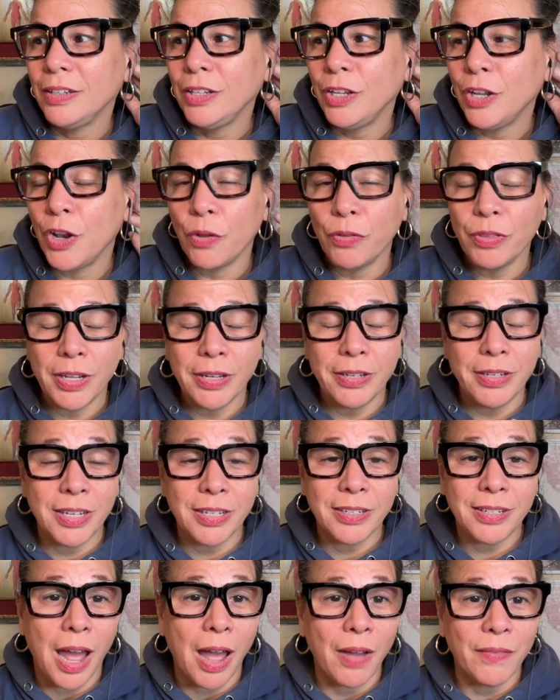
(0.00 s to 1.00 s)

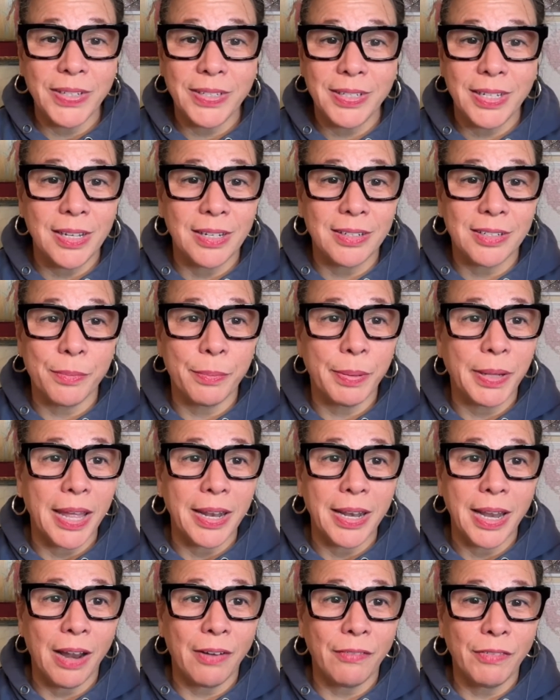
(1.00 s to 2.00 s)
this obviously doesn't
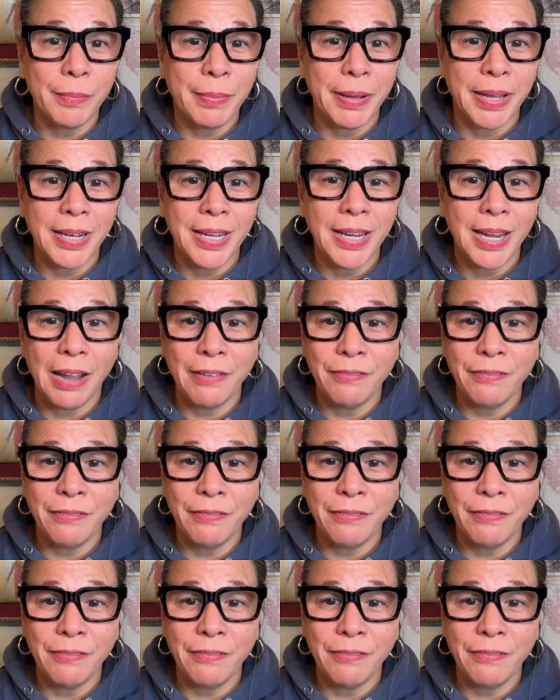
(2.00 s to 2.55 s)
apply to everybody.